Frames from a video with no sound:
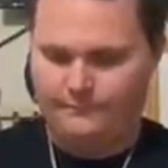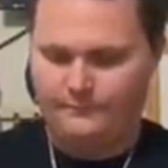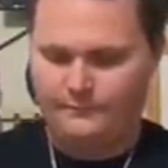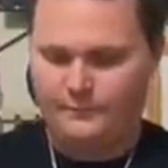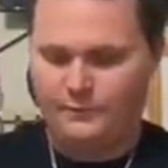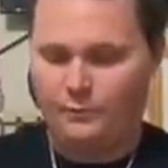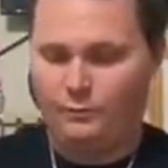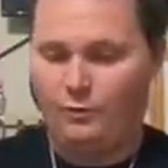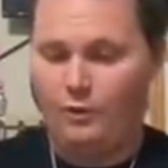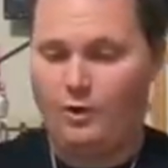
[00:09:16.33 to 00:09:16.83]

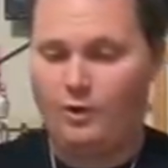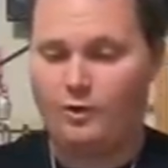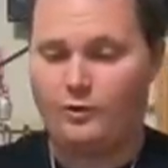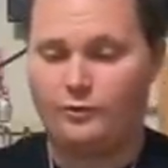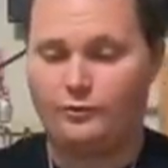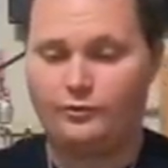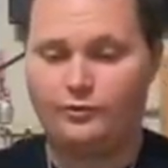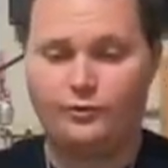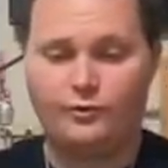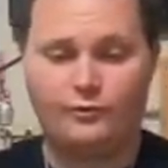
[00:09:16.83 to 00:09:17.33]
The water
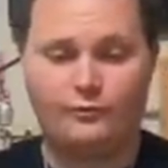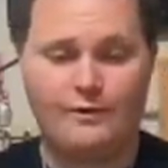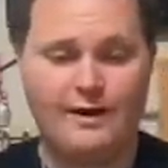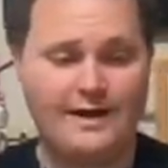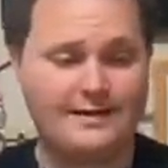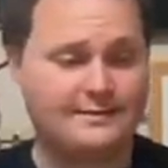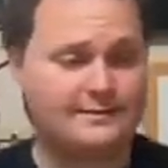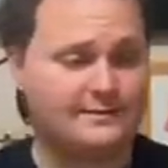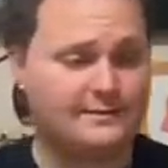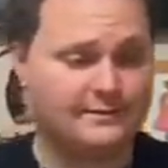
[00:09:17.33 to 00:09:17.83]
will do the
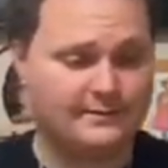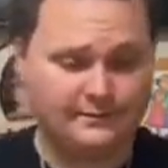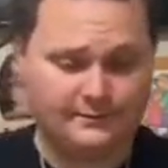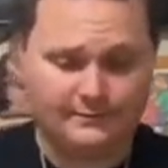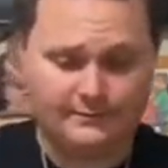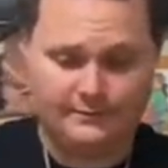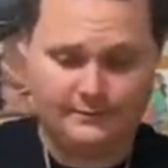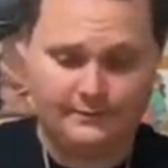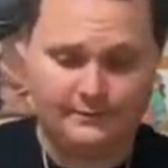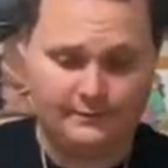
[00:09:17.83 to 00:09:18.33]
rest.
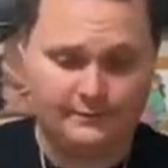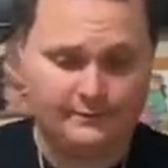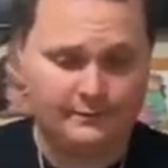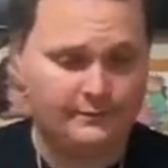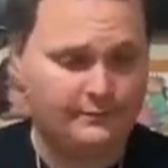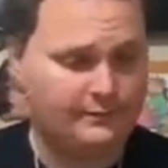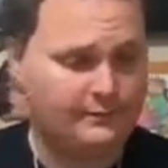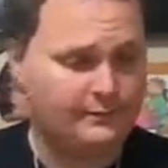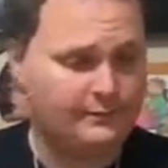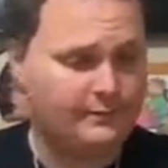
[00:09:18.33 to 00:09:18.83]

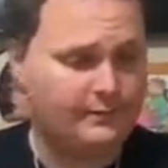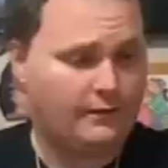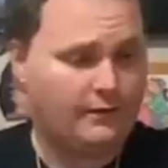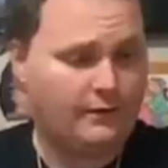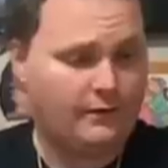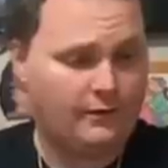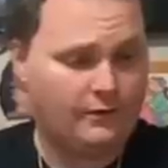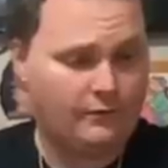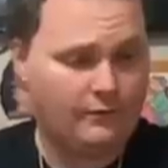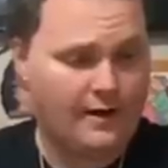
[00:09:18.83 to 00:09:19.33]

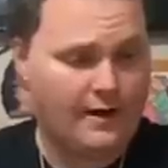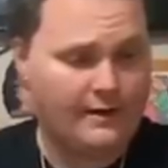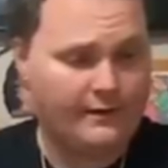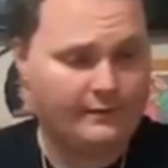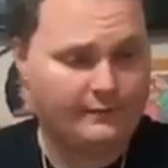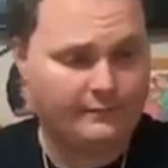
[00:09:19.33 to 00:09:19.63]
All right.